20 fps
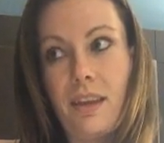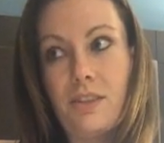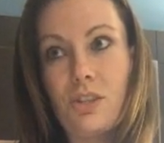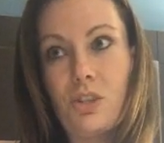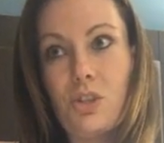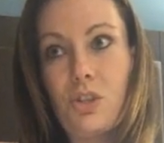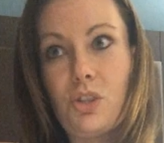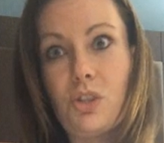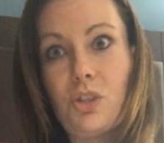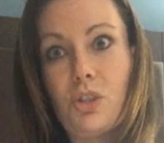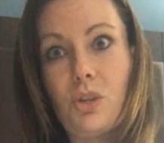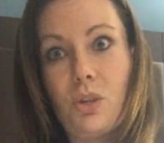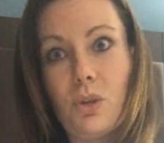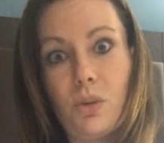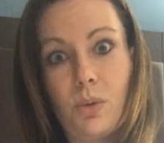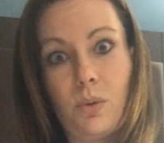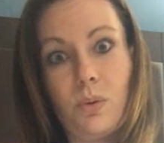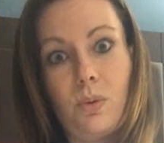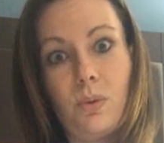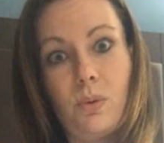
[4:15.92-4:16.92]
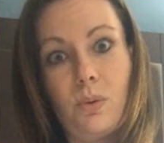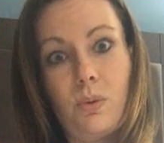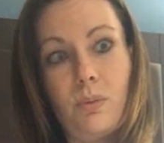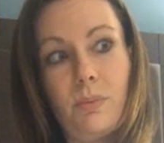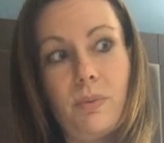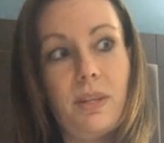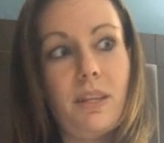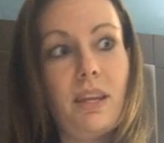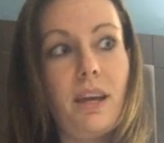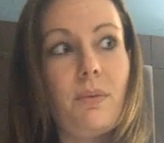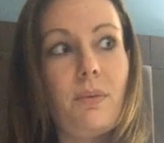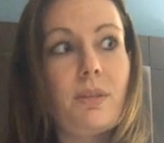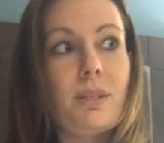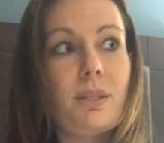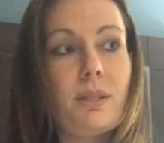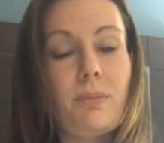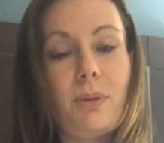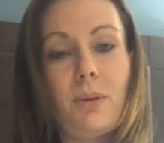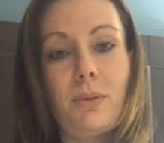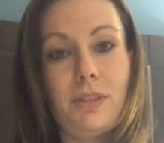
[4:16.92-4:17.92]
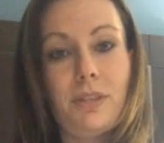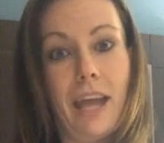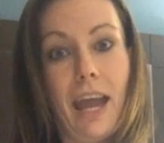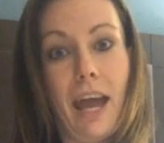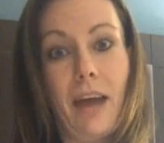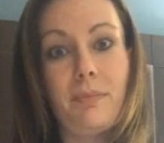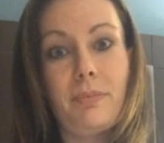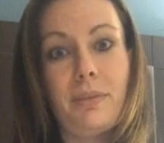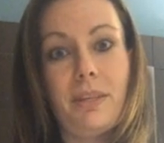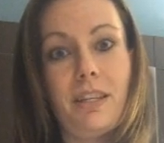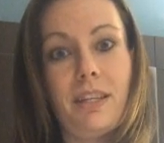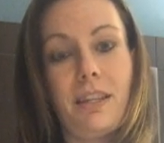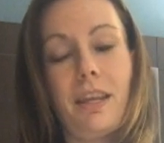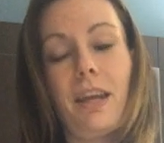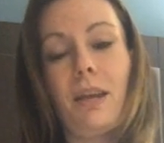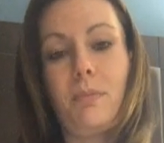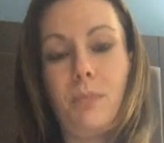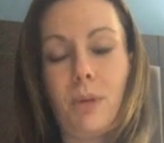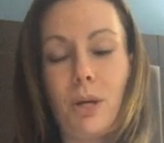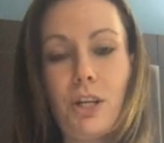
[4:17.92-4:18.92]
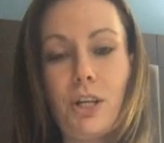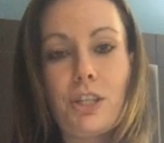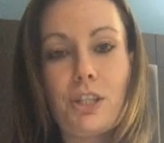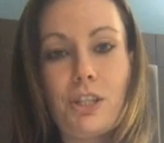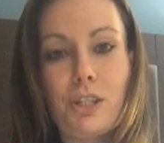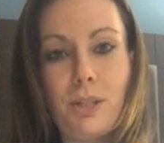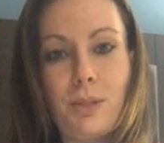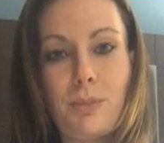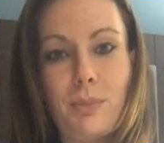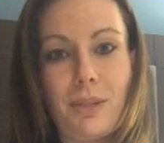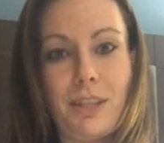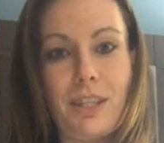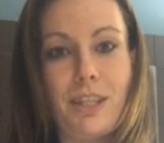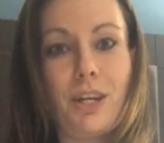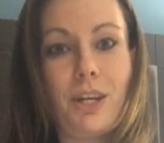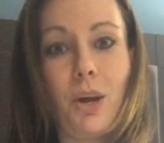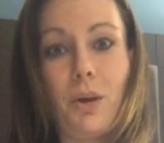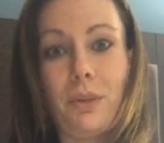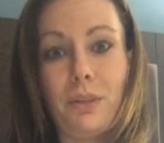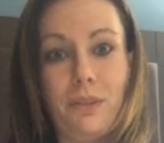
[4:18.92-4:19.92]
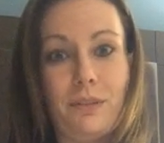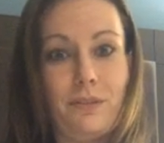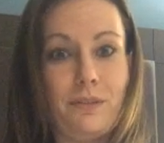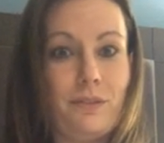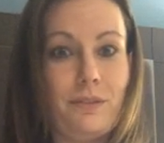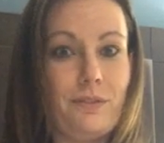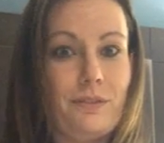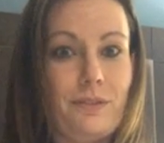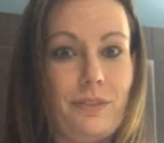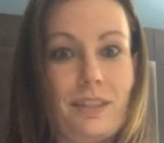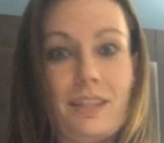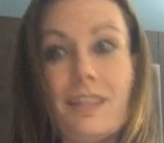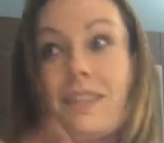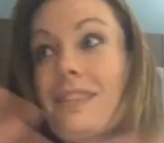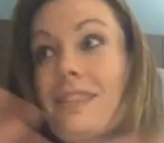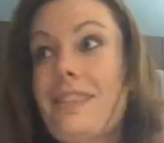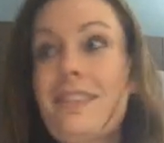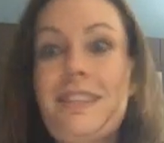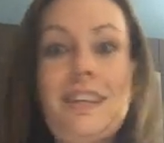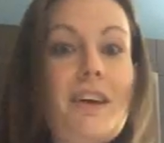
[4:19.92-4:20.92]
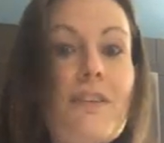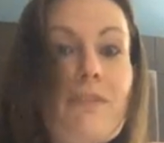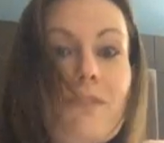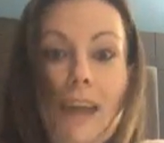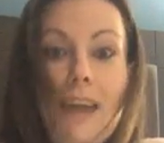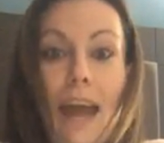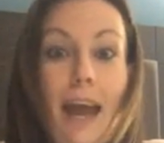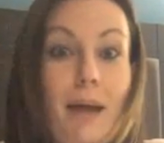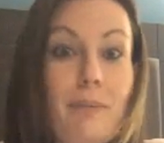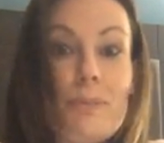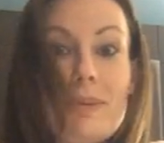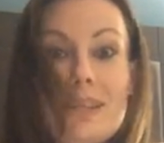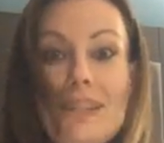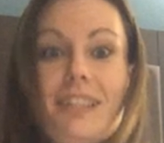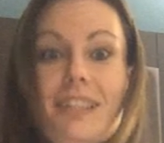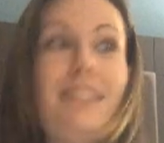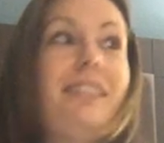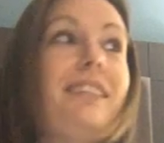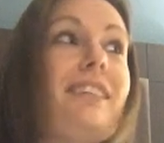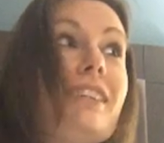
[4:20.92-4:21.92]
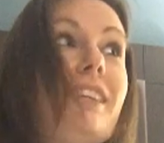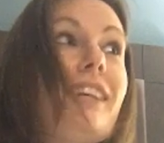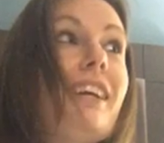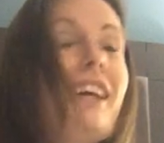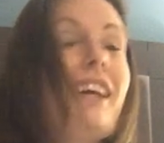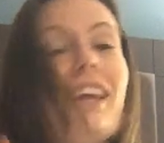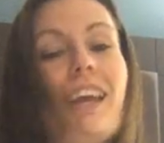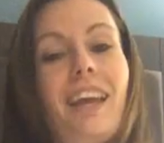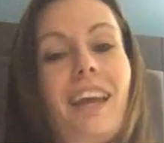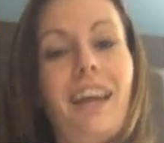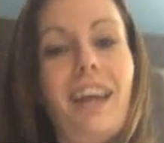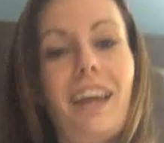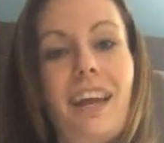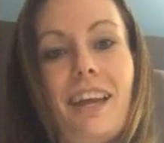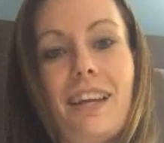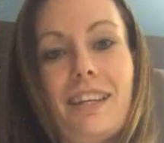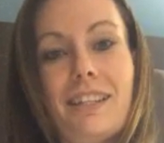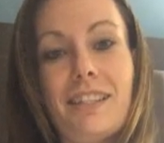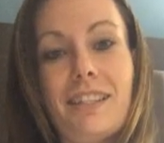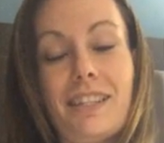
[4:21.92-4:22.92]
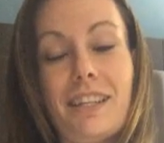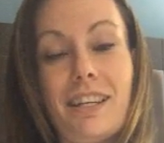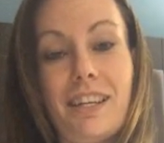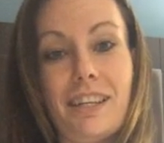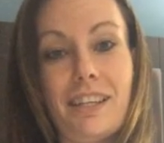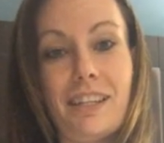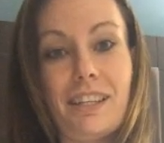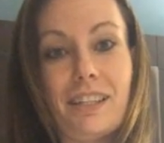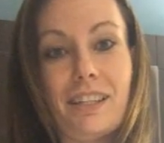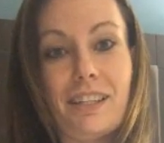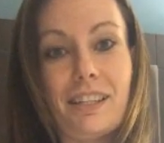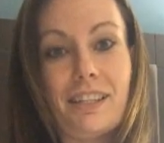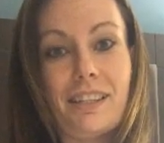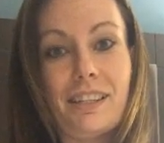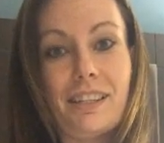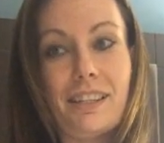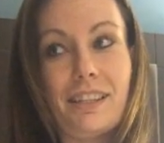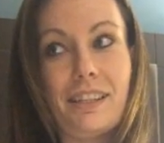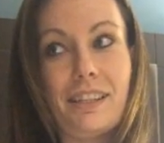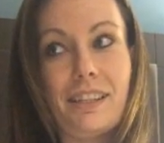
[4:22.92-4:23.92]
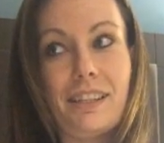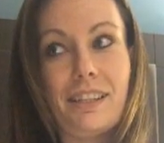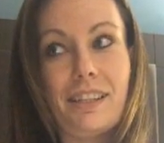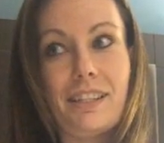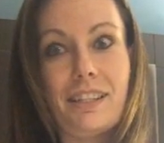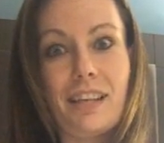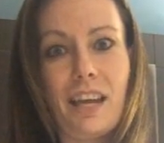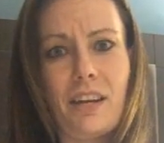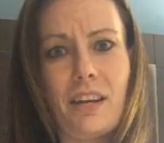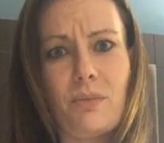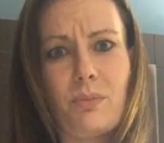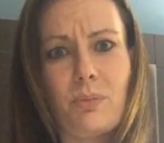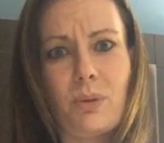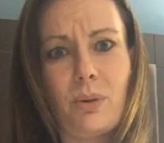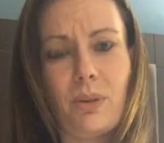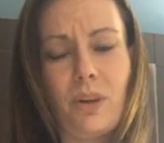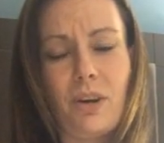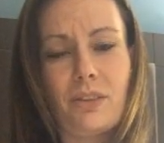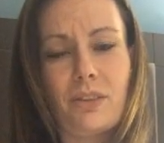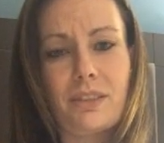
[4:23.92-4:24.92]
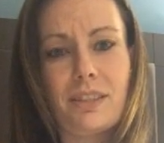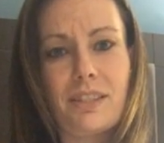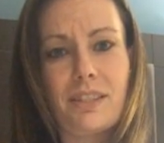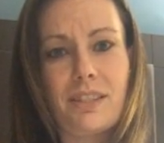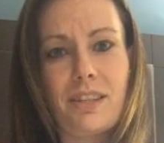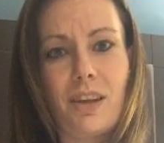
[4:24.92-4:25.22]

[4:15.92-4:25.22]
So, but that was supposed to happen in like March, but then all of this stuff happened and uh, it's kind of prolonged.